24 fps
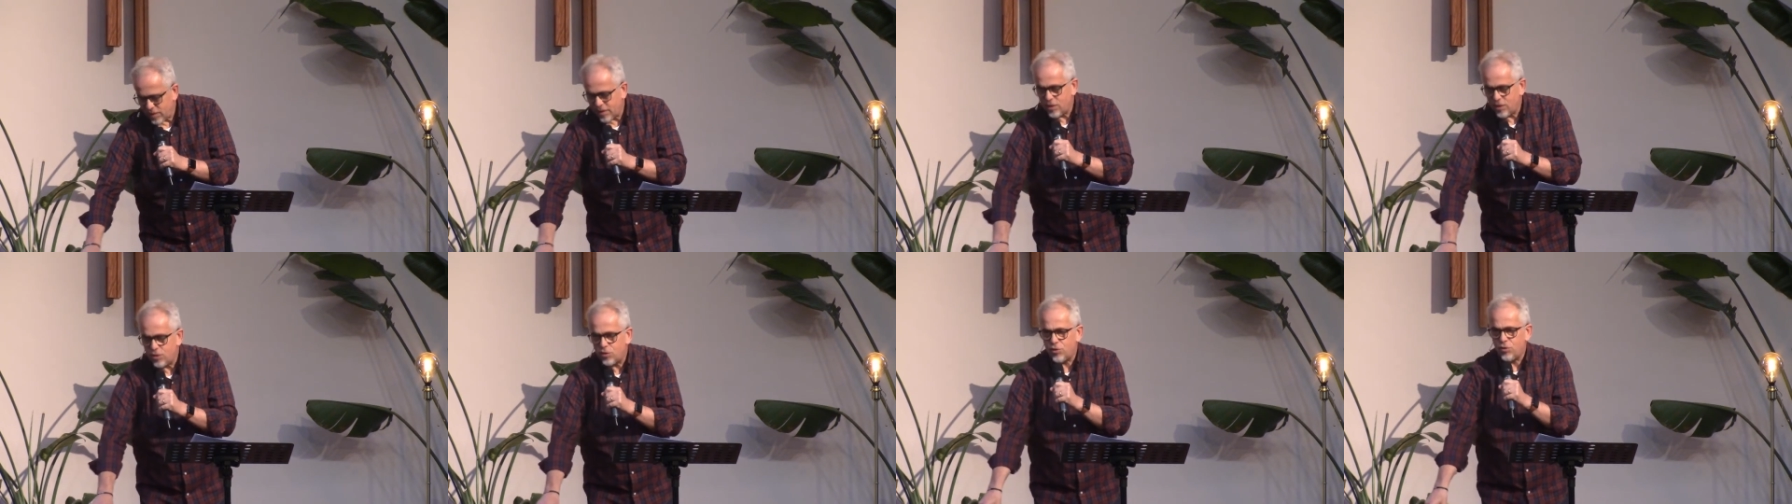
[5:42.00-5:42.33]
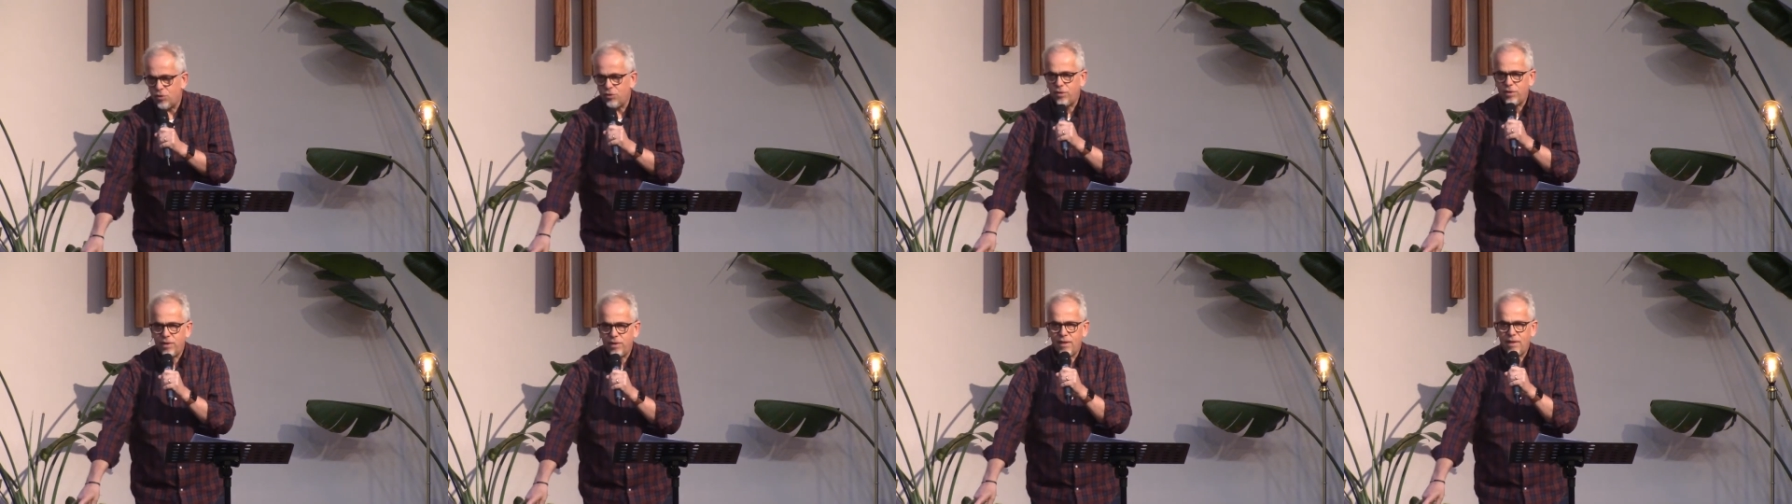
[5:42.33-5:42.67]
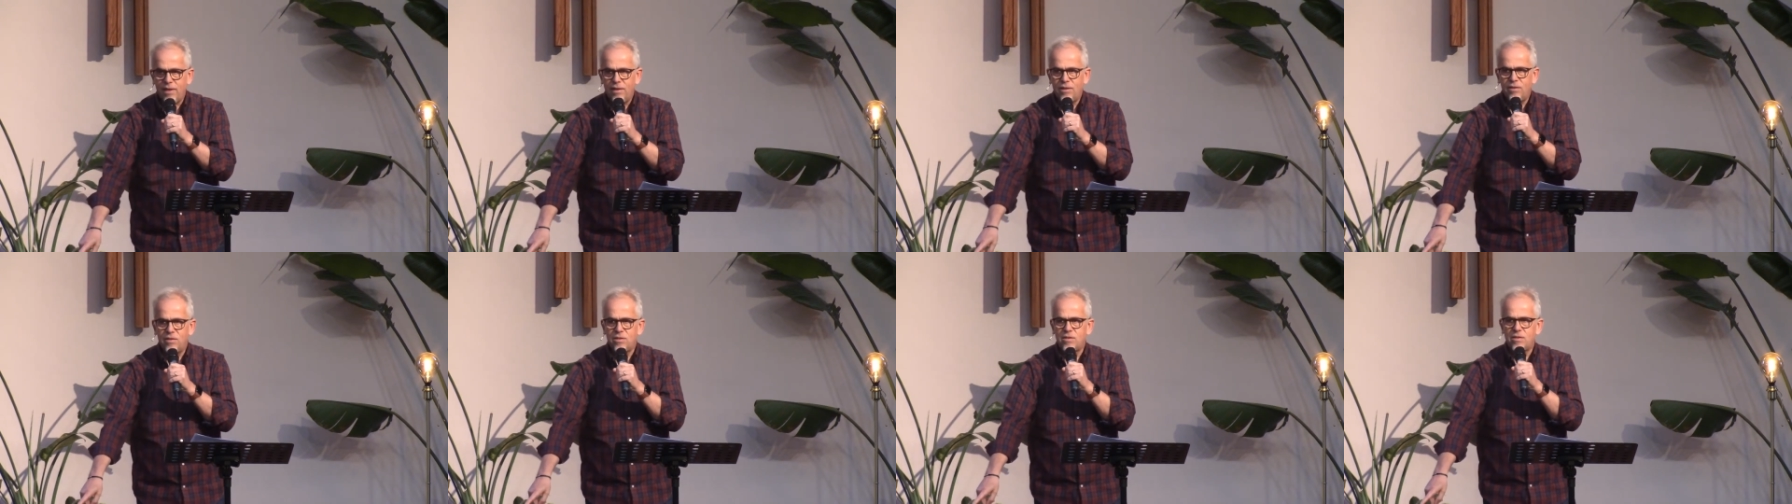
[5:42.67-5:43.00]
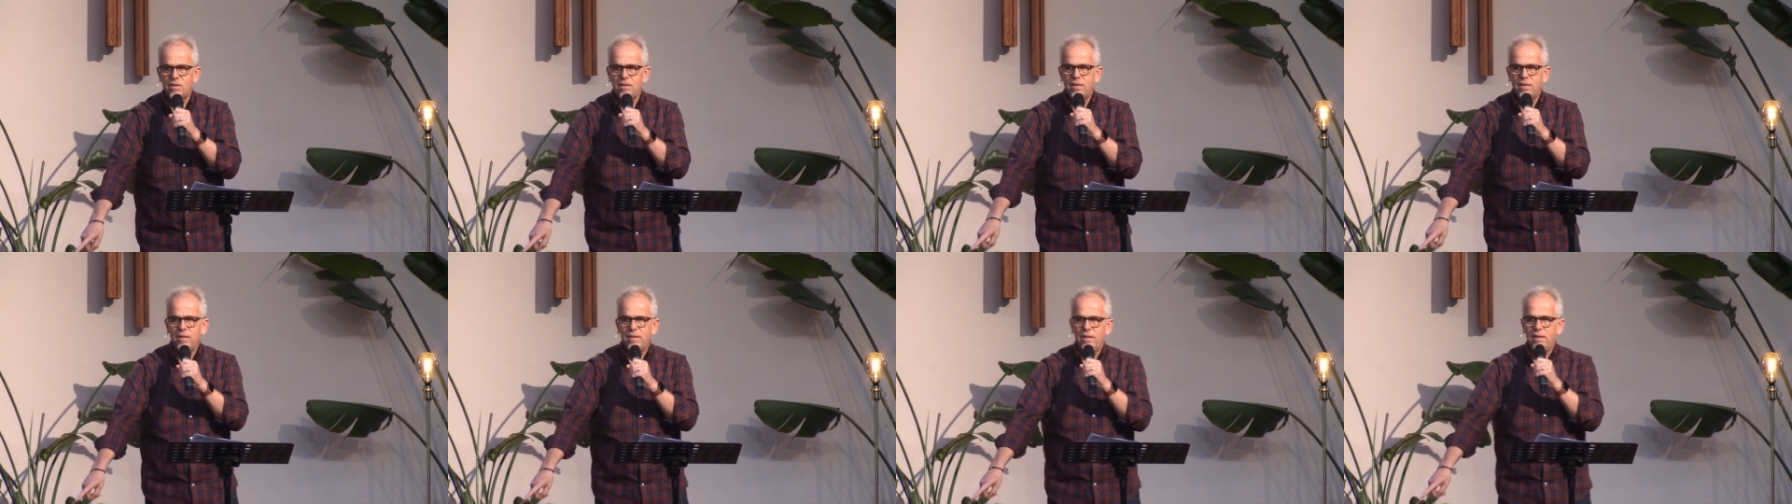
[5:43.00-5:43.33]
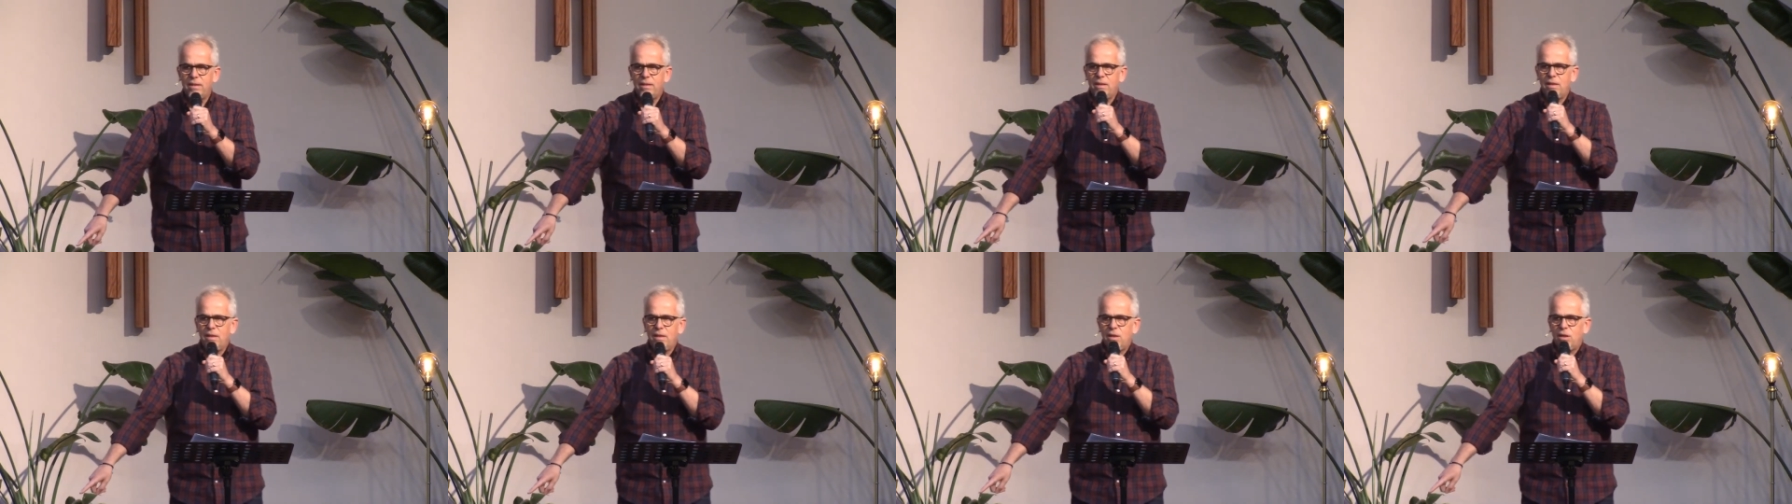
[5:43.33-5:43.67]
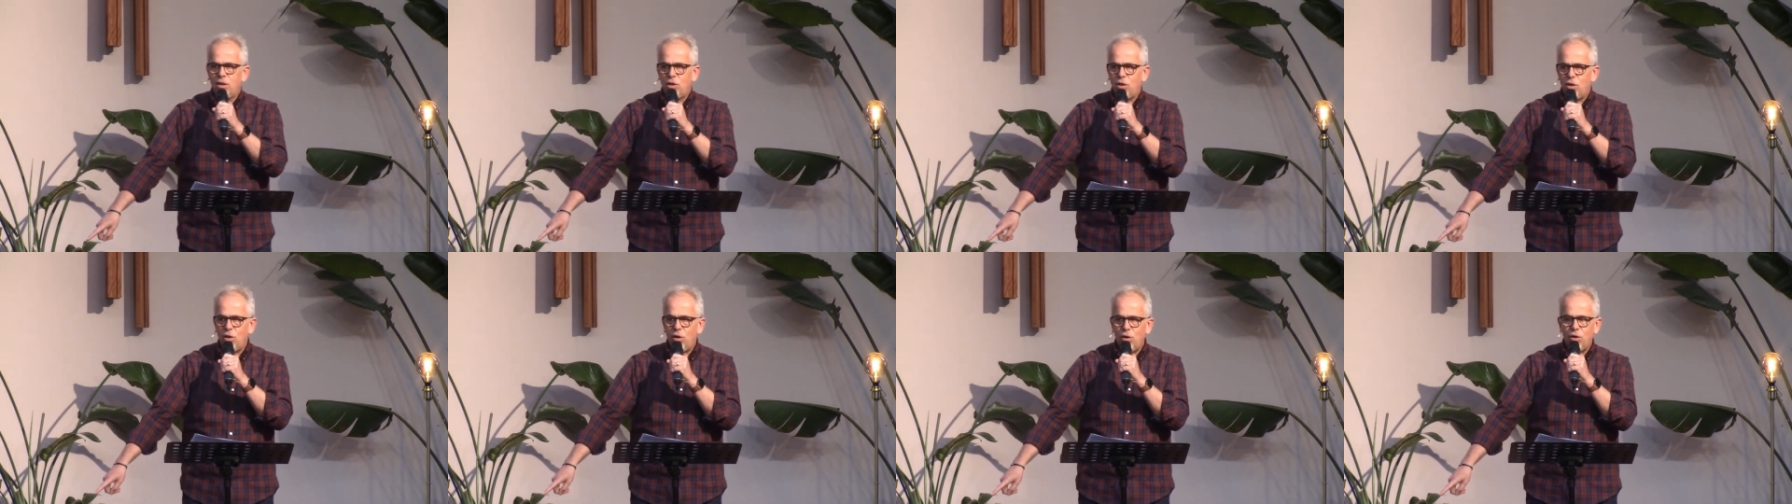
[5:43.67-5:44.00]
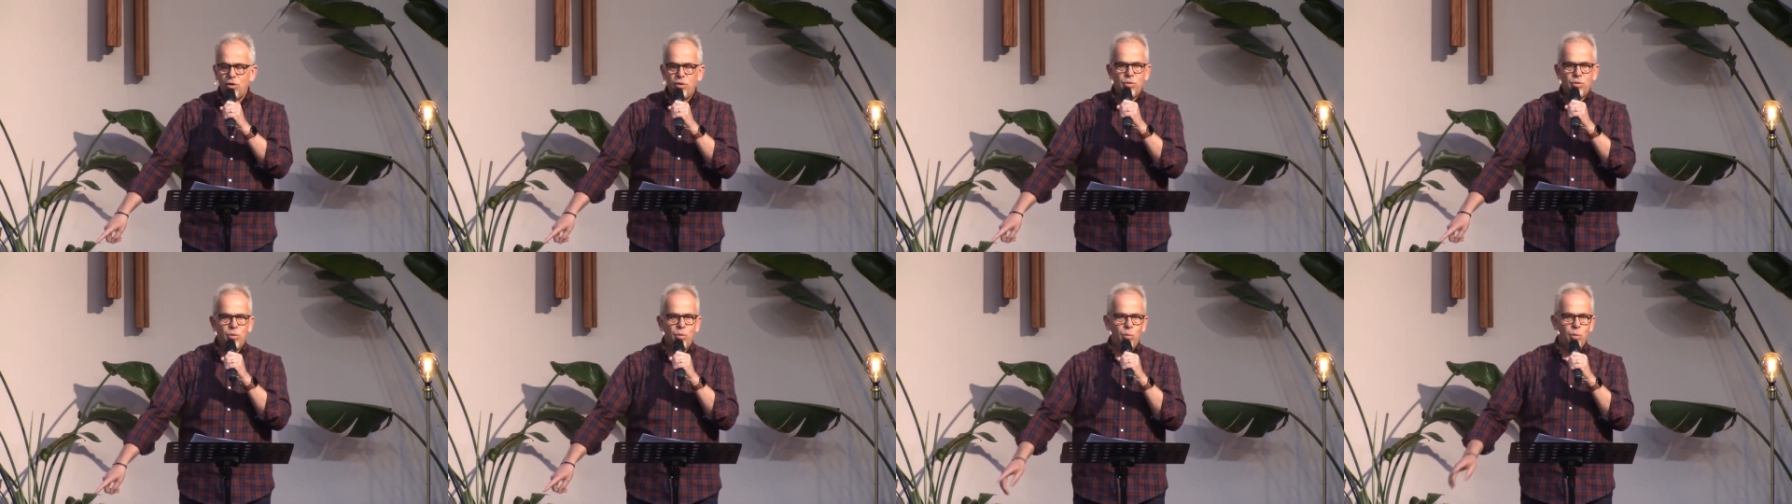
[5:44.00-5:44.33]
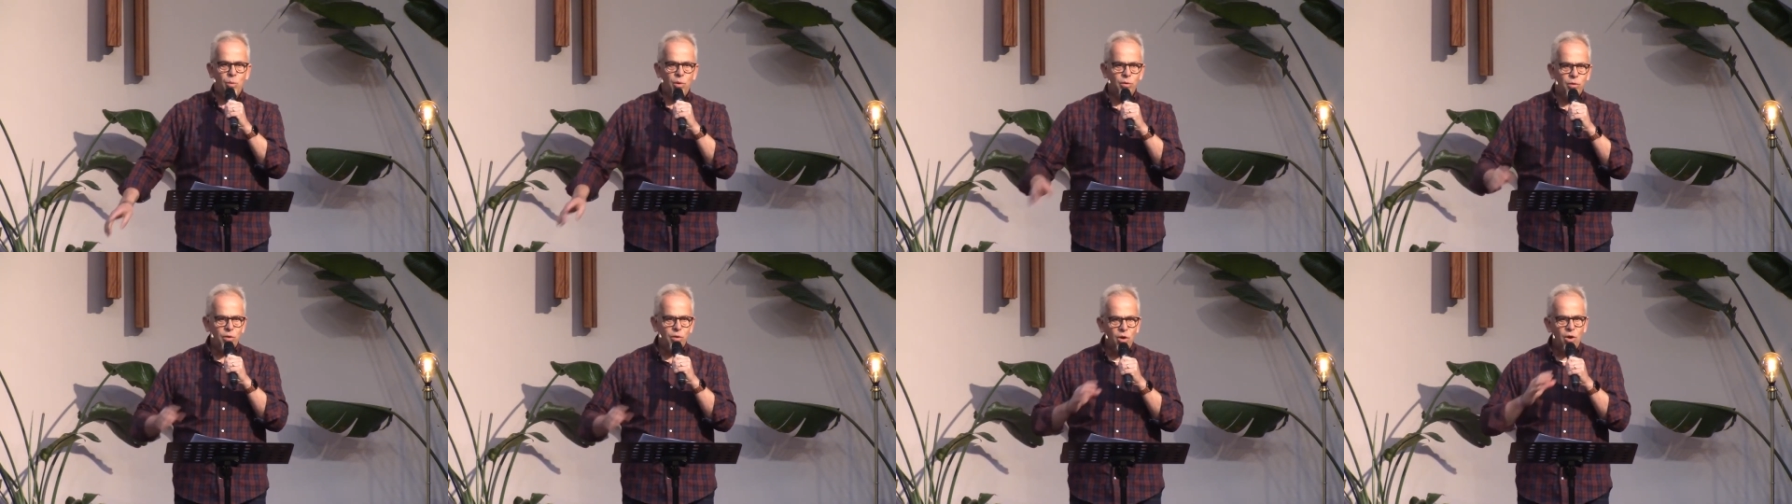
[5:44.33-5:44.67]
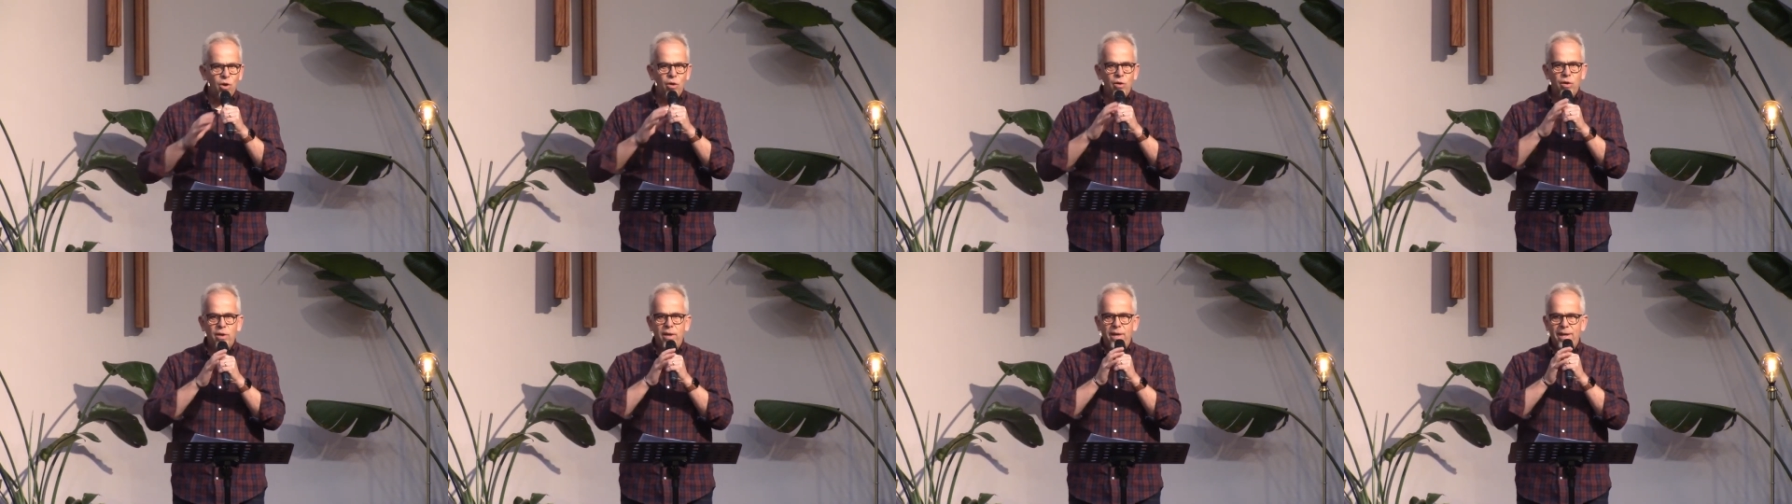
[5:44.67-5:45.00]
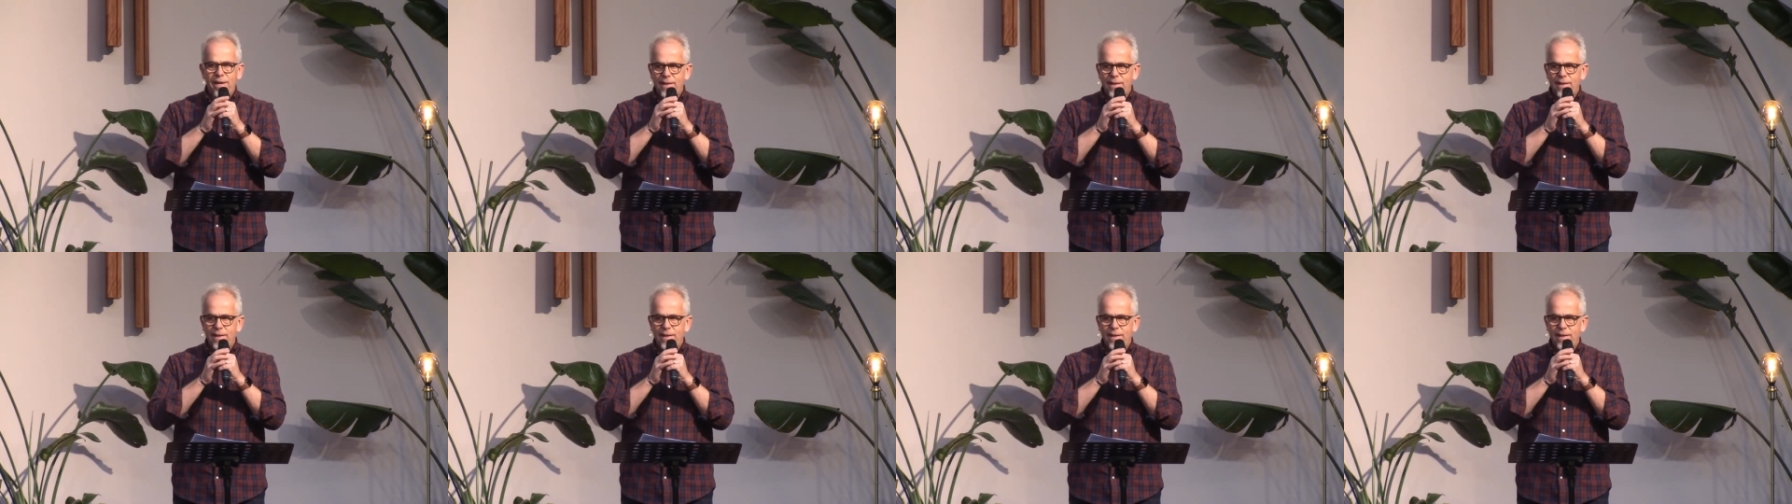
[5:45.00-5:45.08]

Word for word: these two things. God will not